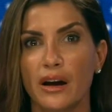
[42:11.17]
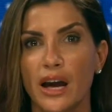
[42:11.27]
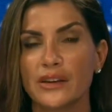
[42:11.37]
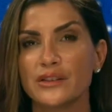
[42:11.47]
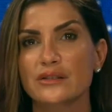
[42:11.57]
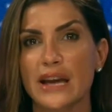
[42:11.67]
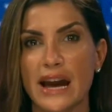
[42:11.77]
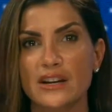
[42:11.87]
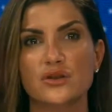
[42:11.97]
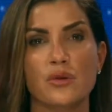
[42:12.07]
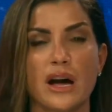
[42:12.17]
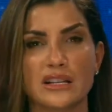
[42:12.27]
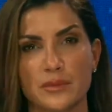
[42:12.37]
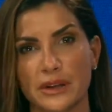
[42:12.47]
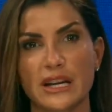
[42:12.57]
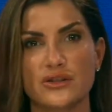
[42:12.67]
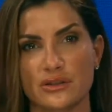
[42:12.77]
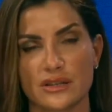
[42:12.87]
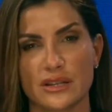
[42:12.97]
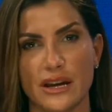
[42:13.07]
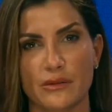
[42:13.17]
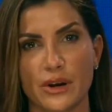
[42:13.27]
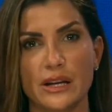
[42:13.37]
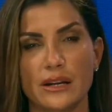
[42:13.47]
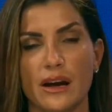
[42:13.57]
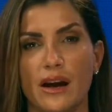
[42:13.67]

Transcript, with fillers: And there's actual explanations to that, right?